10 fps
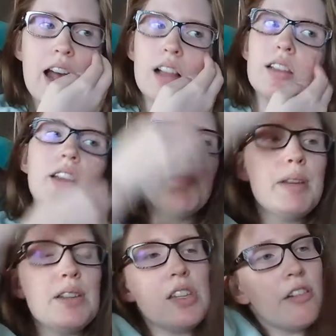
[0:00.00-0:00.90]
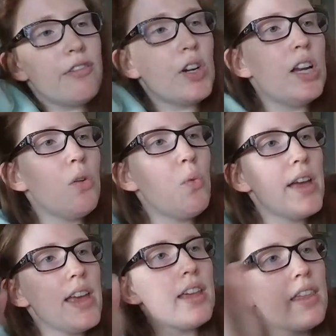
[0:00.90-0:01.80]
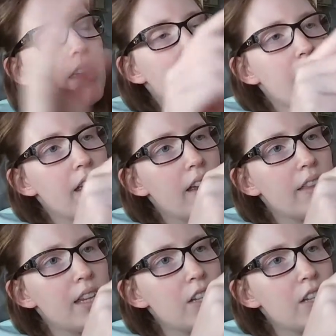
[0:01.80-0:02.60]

A little bit different with the